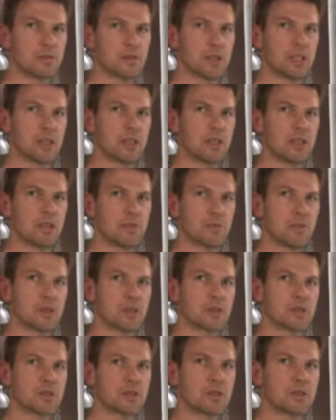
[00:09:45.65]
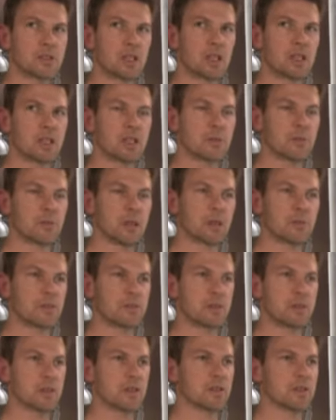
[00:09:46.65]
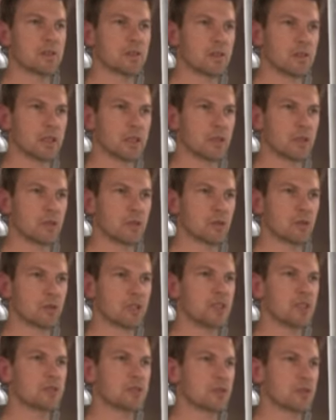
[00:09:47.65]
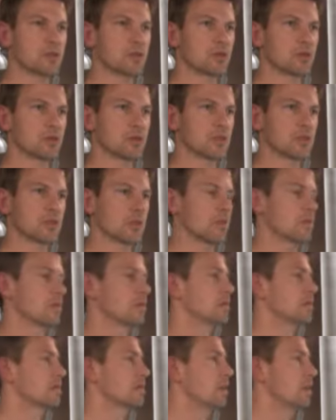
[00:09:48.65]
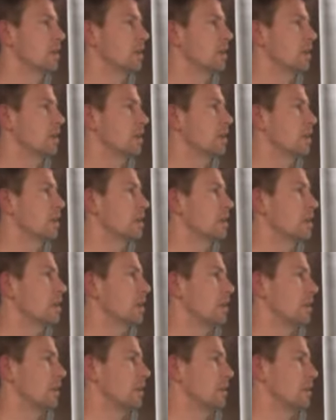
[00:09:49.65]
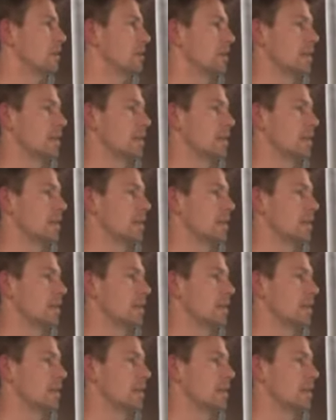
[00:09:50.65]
They must tell about their research results in